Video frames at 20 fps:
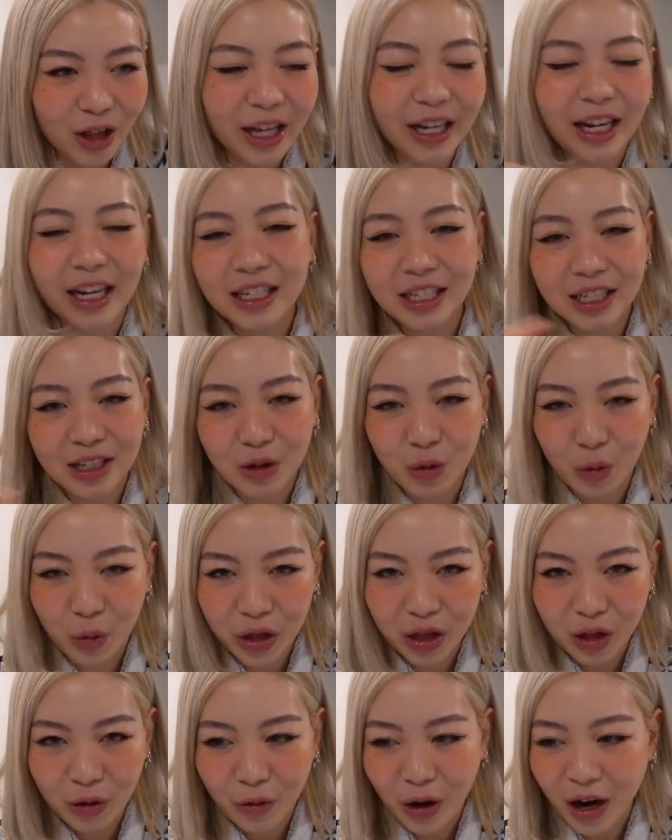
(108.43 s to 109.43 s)
Like, I didn't
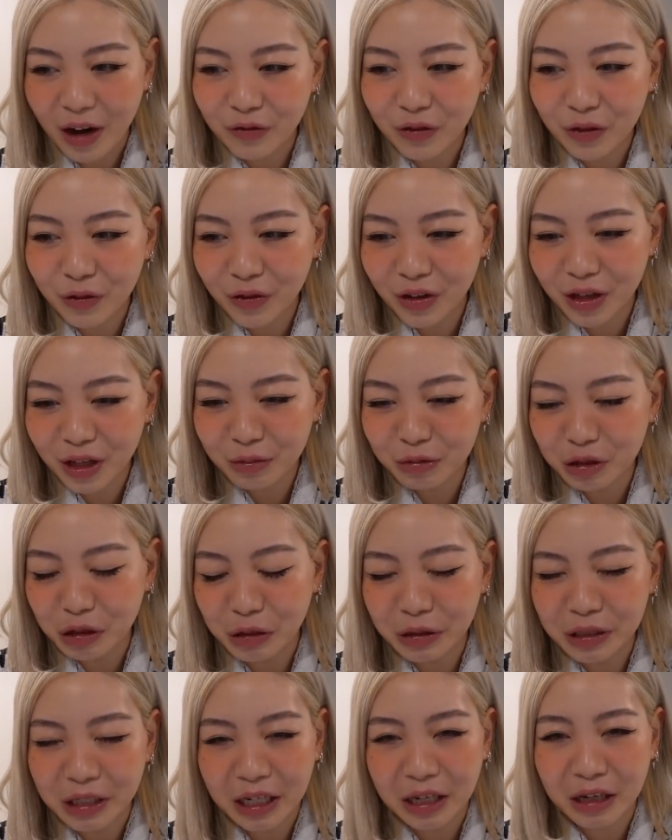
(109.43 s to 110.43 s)
win the raffle for them, so
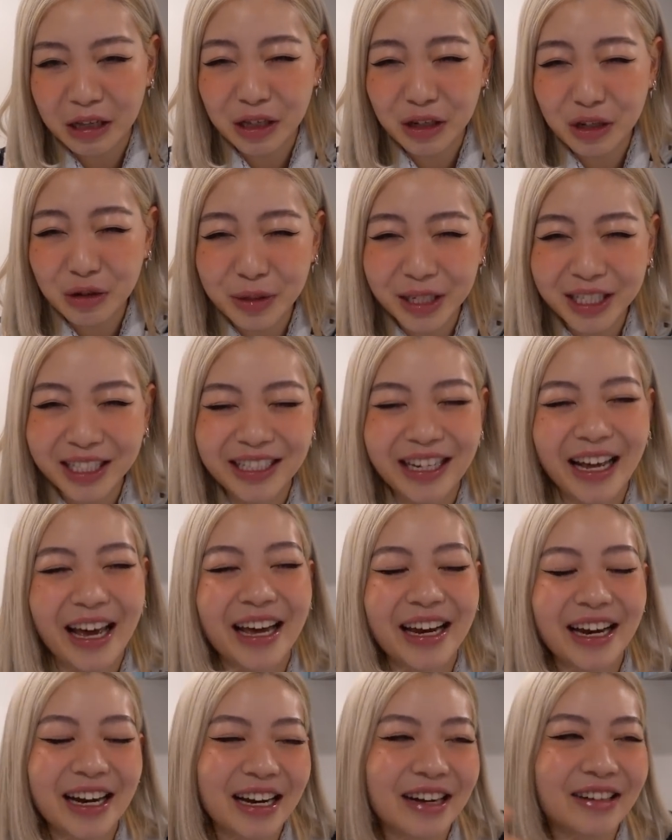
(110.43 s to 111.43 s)
I was like a little bit
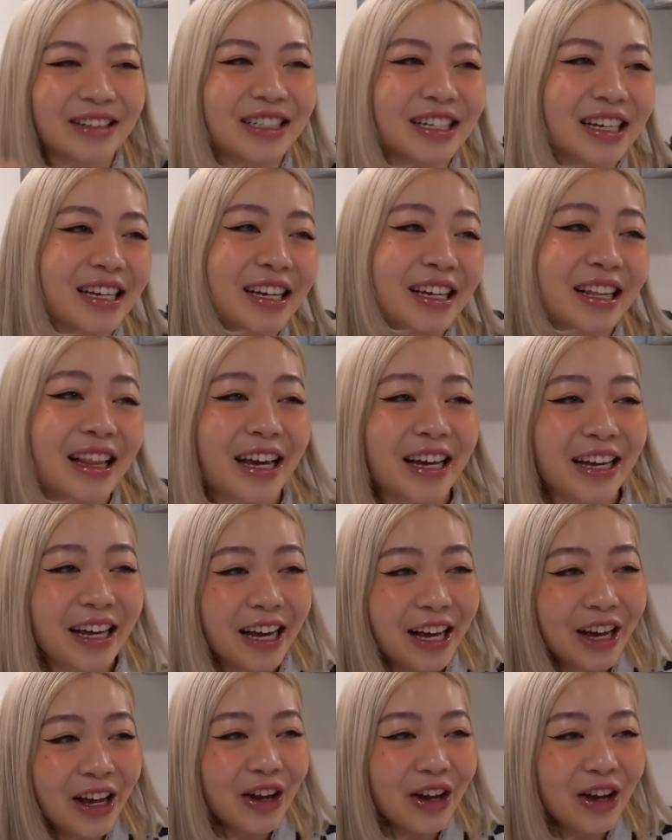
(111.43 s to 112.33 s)
sad, and I was thinking like,